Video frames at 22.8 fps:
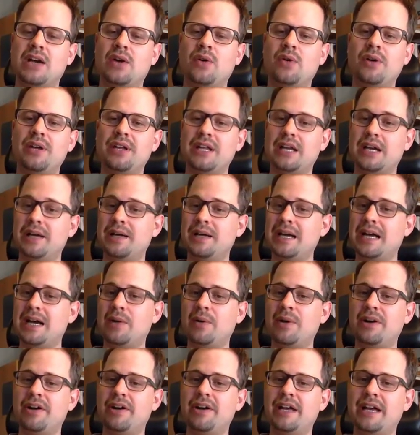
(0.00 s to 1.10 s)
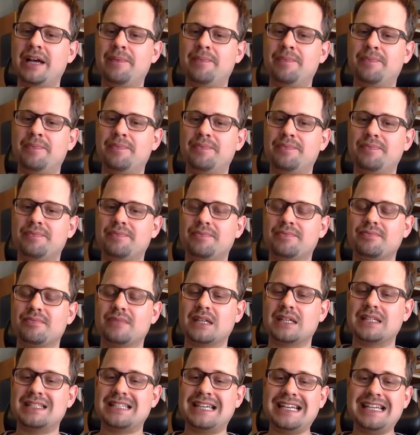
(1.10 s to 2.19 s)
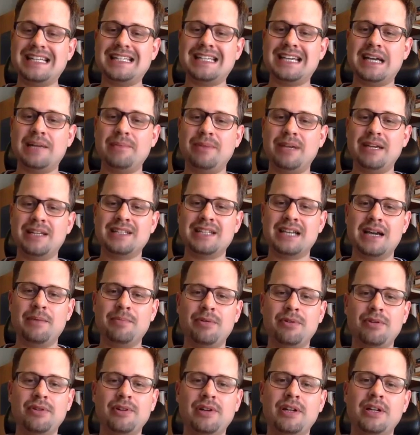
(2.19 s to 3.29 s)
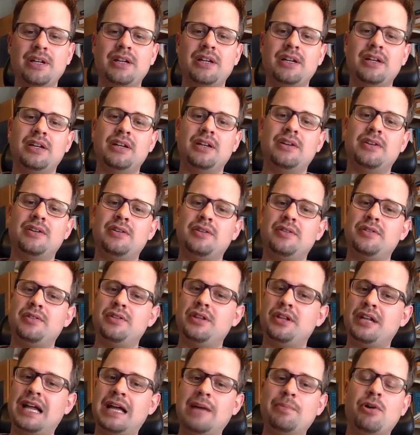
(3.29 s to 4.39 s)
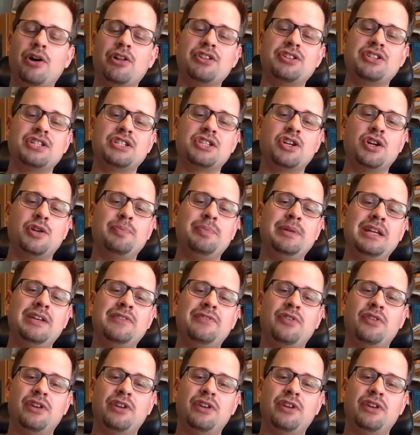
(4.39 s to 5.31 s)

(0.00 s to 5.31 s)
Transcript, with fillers: Or in a, our um, study time example, the null hypothesis could be,